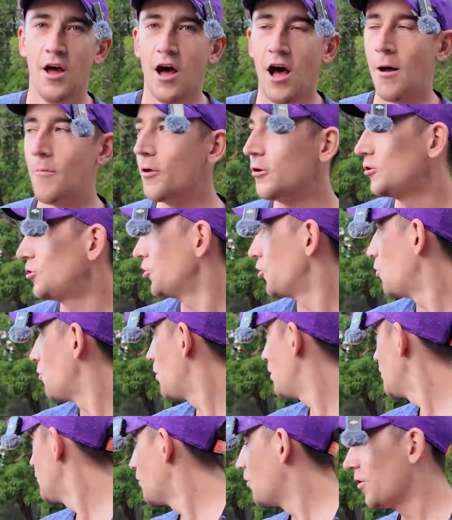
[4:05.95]
I'm not sure
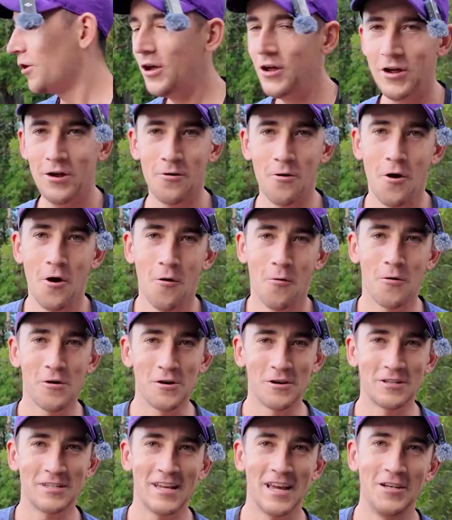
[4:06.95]
what your
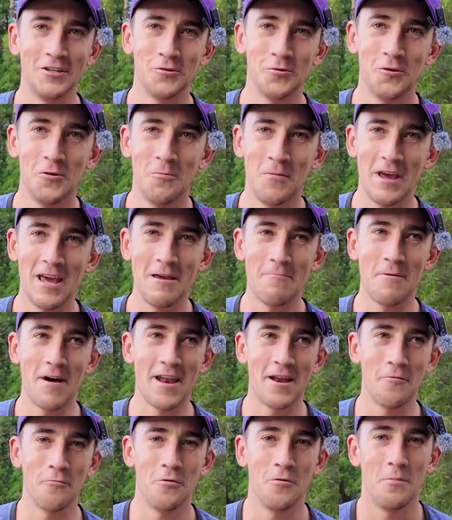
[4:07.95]
schedule would be,
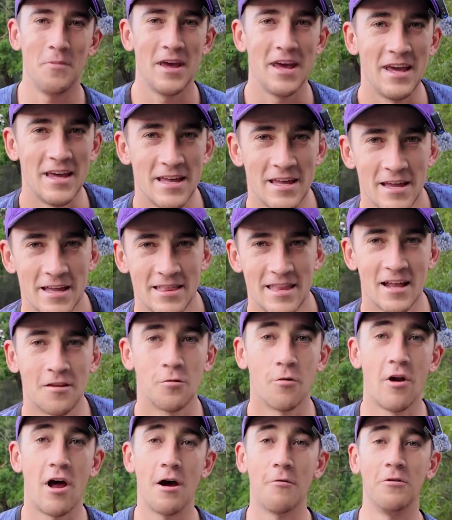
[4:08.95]
but
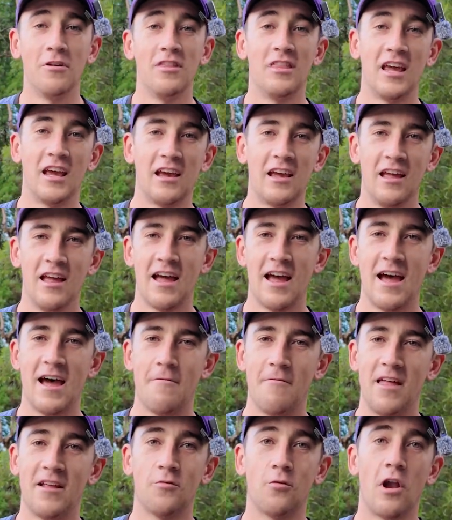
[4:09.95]
that's what I would think,
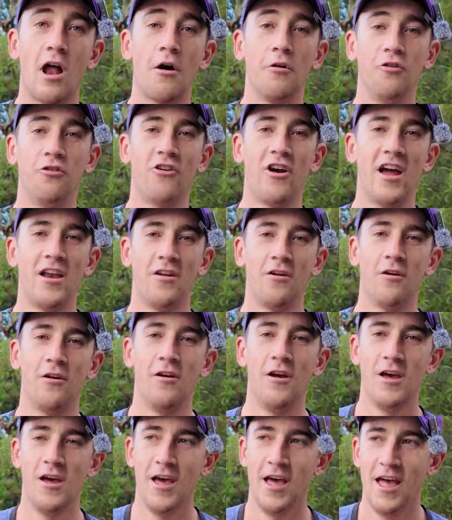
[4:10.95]
and that's what I would try and do.
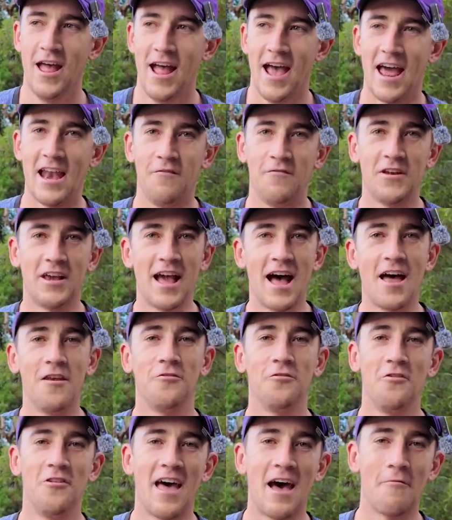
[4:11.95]
And if you
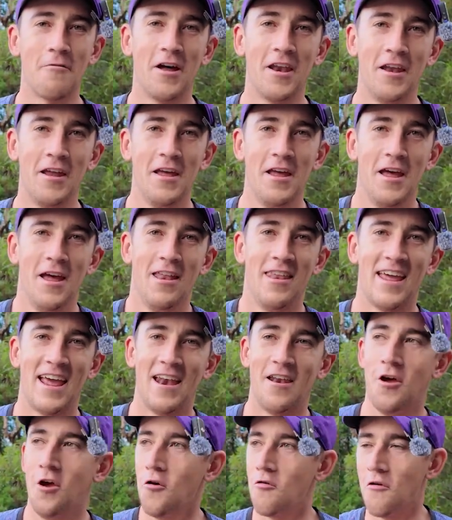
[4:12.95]
can't do that one,
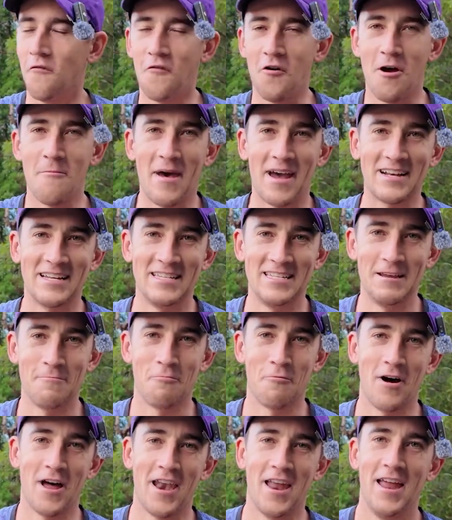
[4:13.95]
then refer back to tip
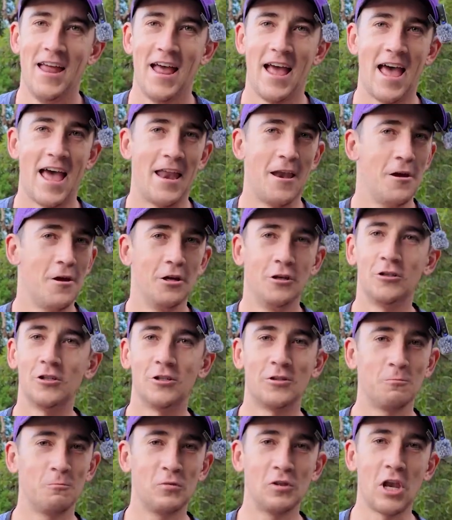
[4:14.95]
1 and
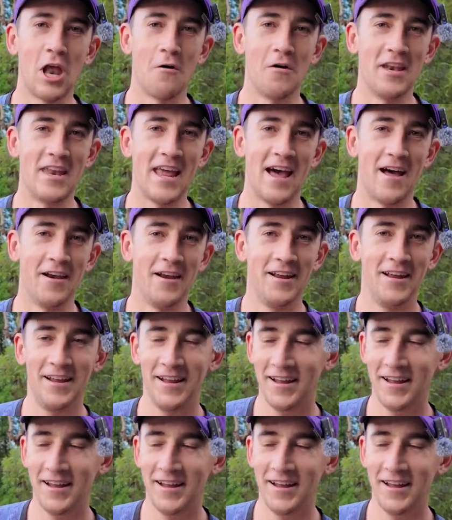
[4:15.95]
just slow it down.